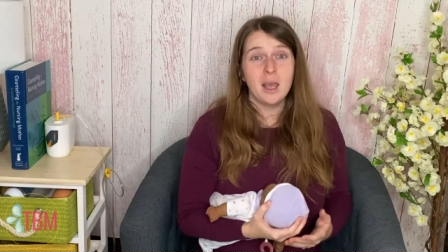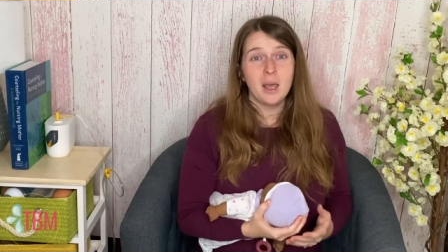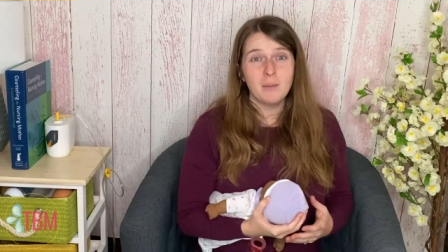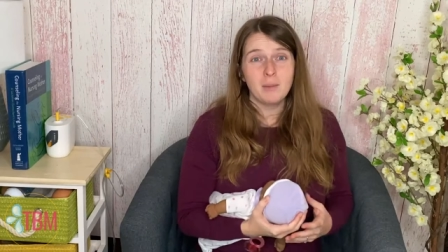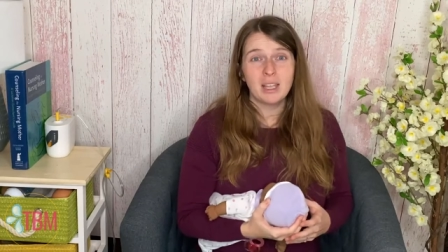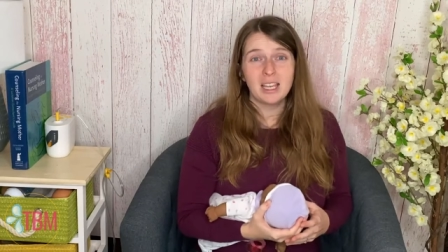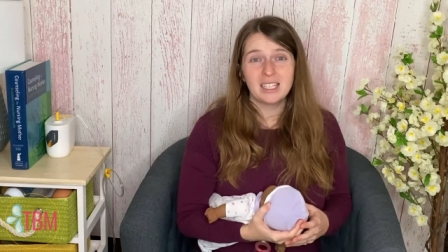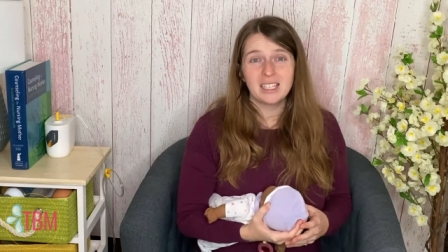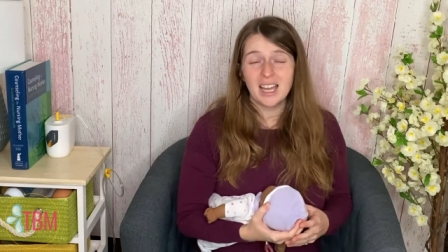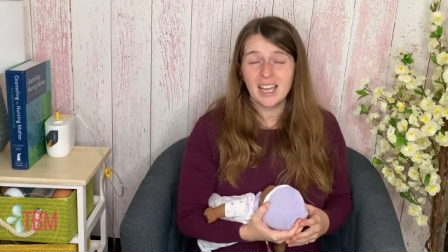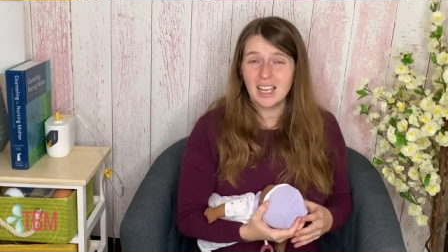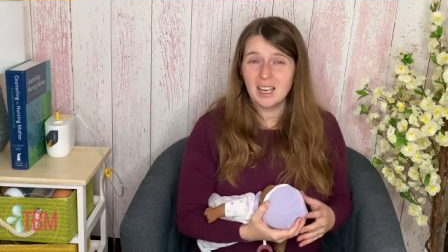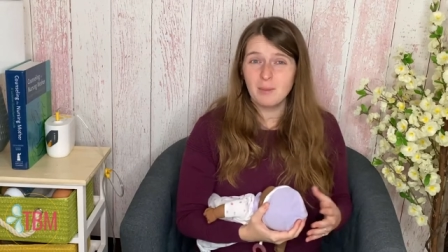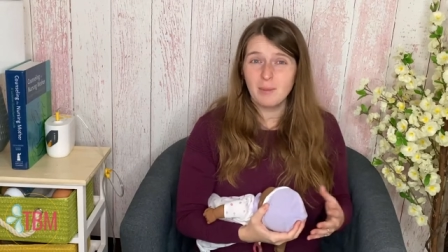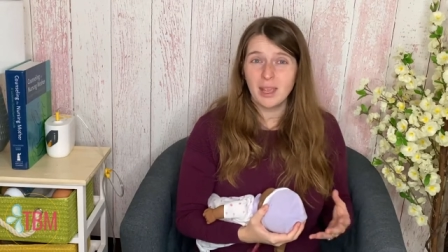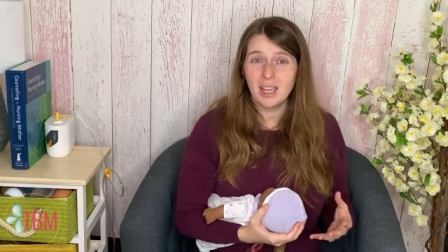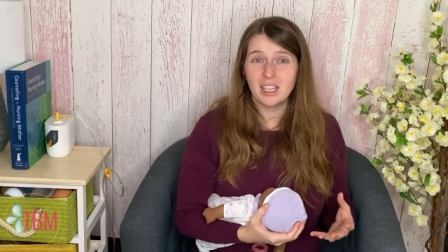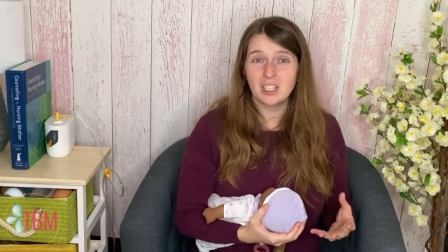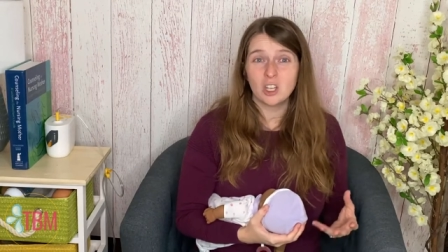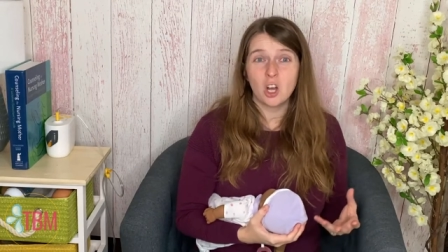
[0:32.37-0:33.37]
because that can
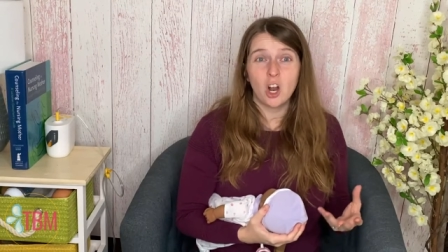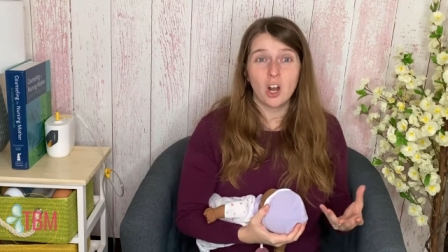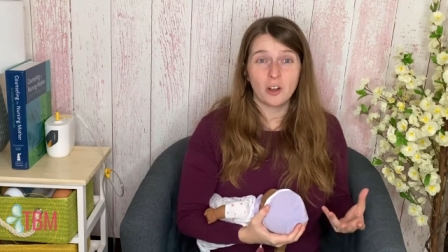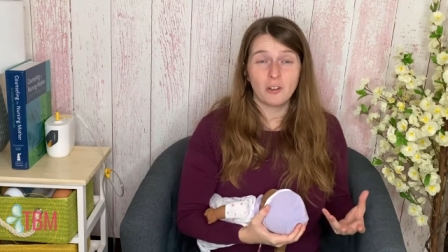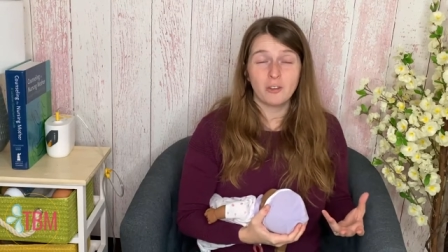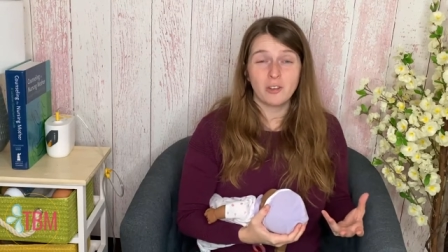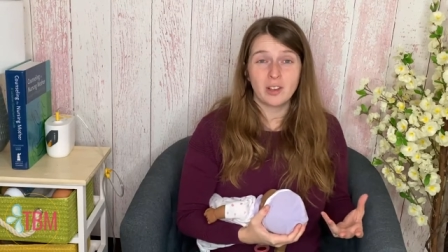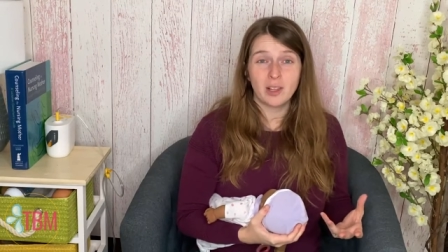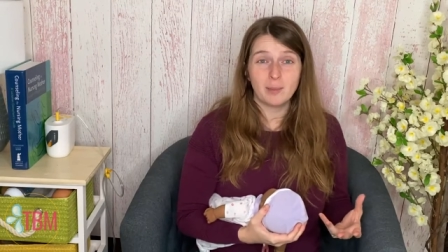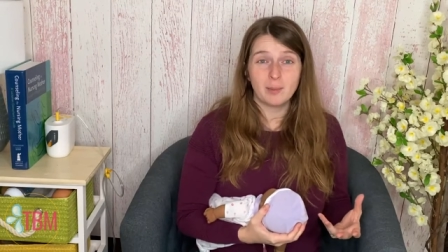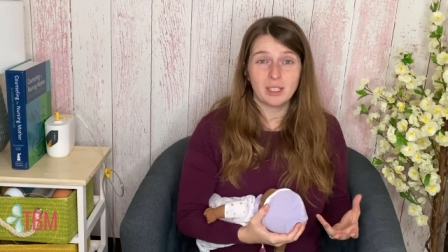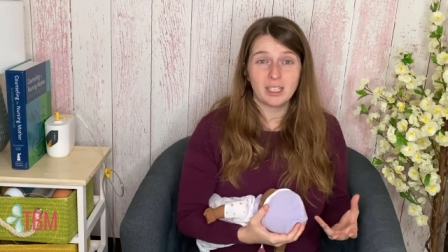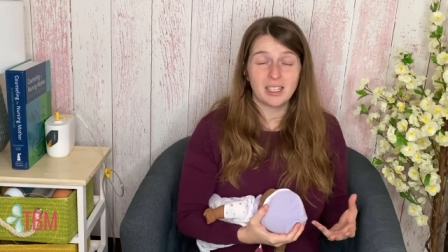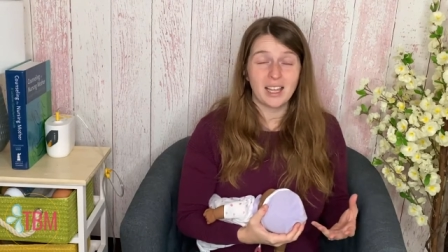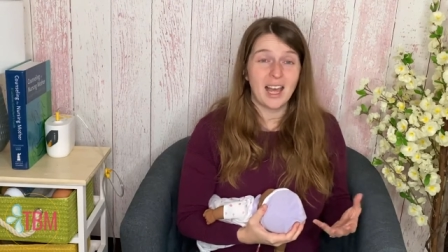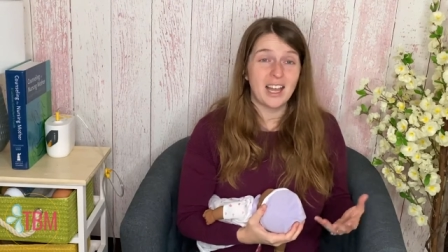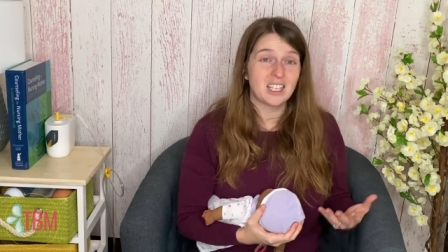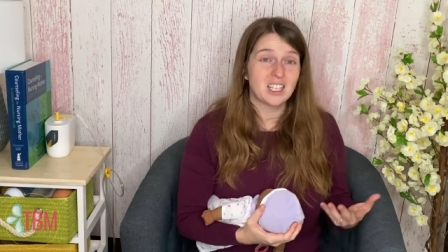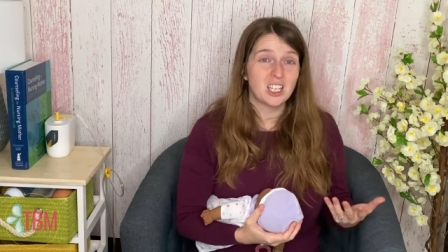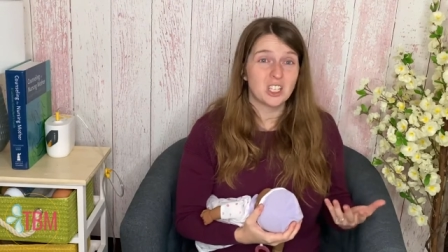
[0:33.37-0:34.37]
make it hard for them to
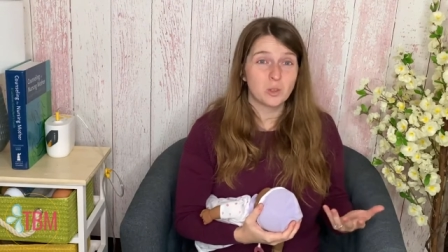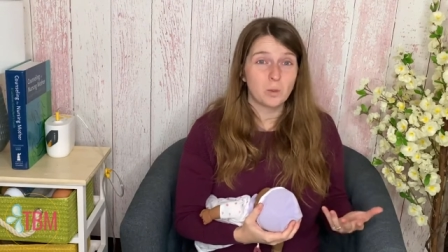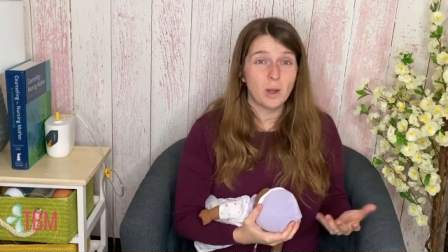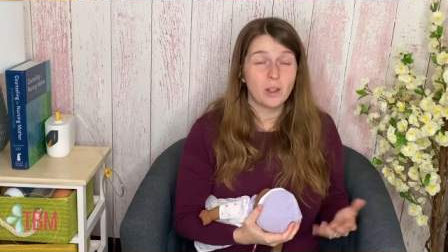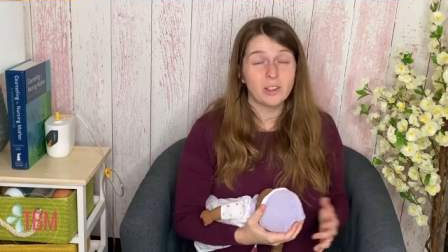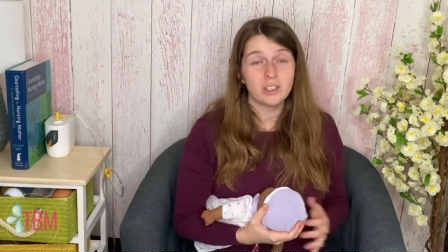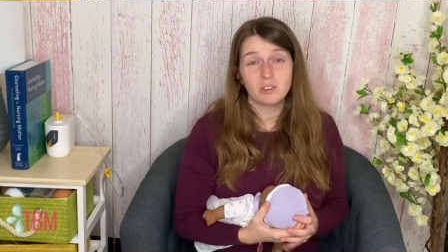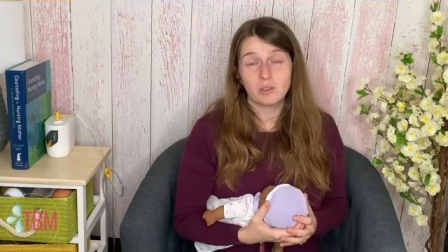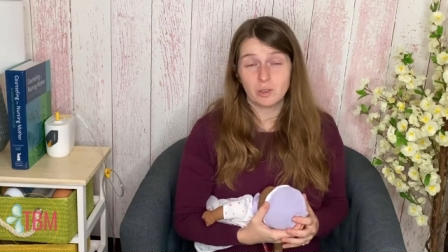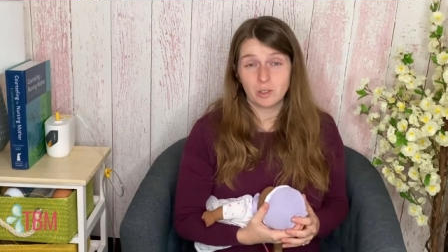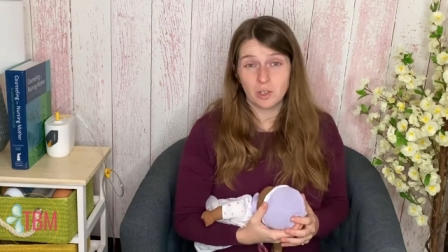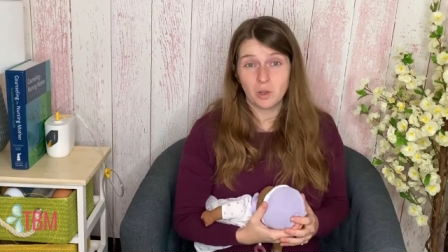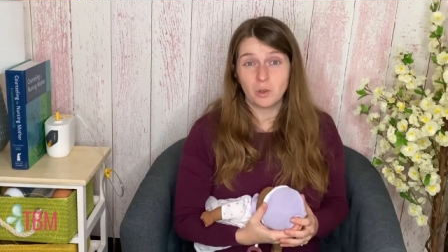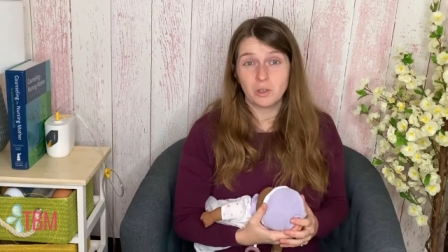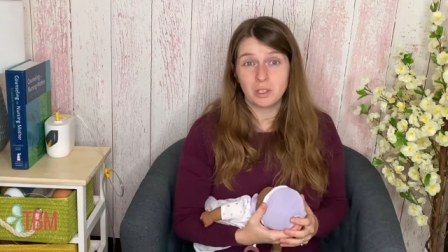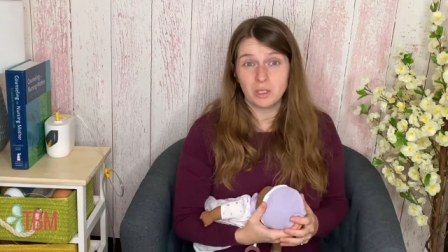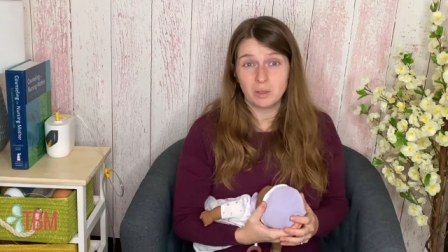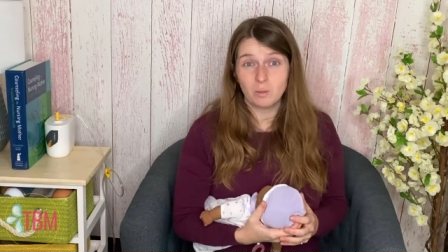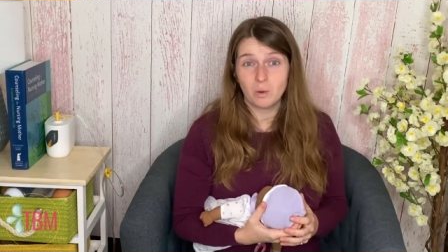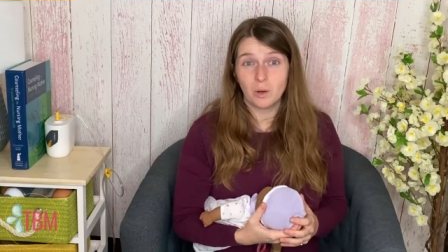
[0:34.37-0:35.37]
latch as well as result
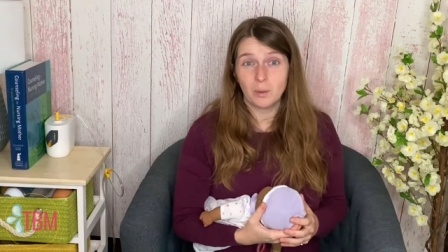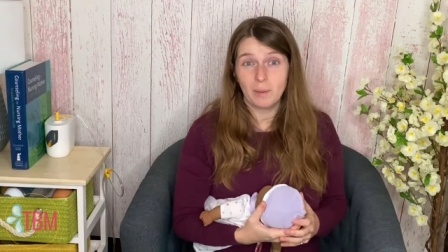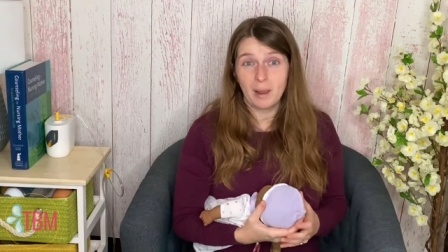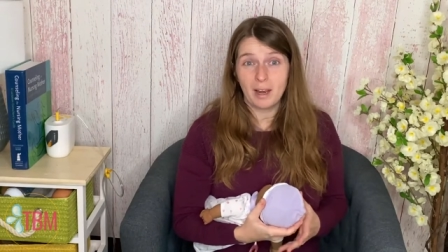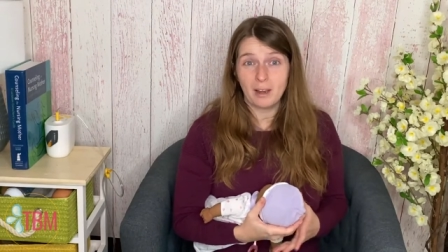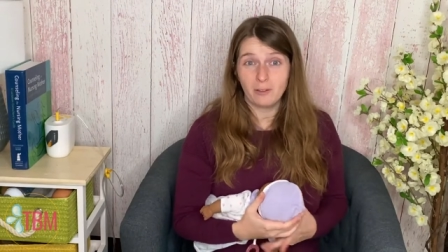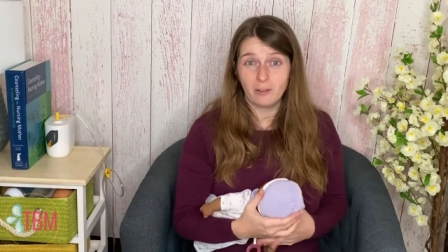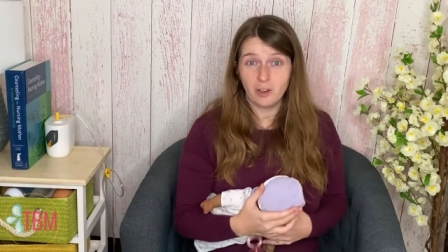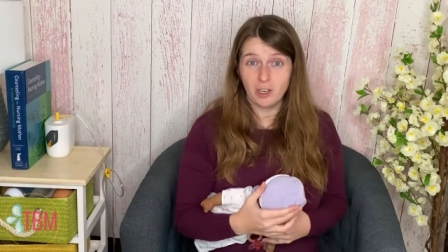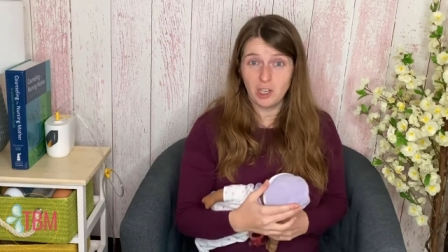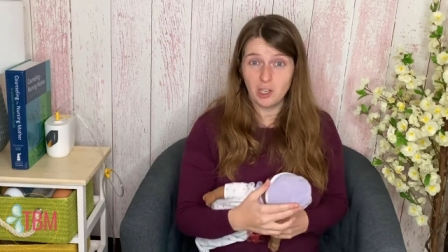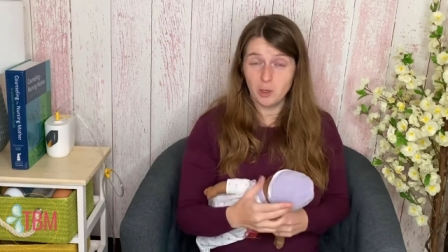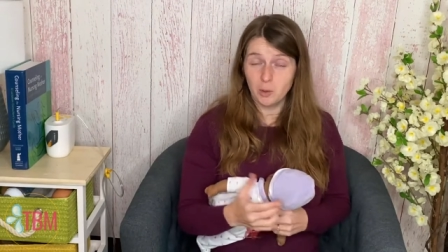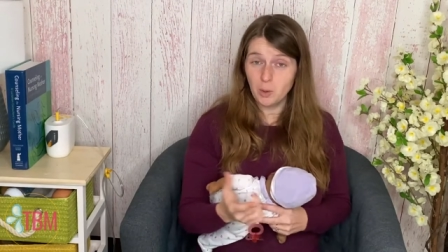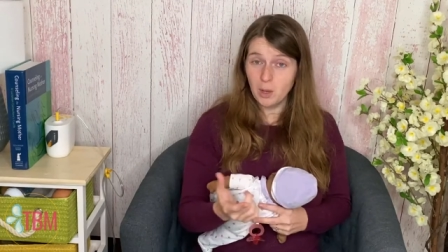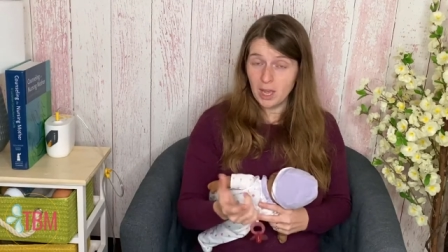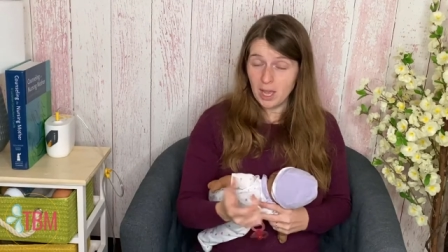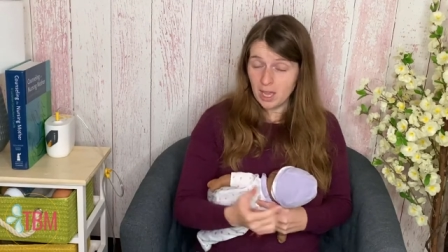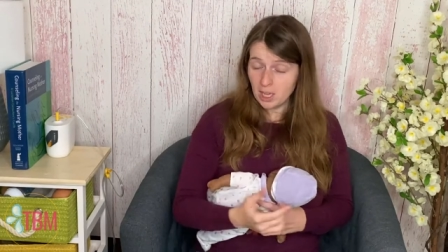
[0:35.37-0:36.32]
in more pain for you.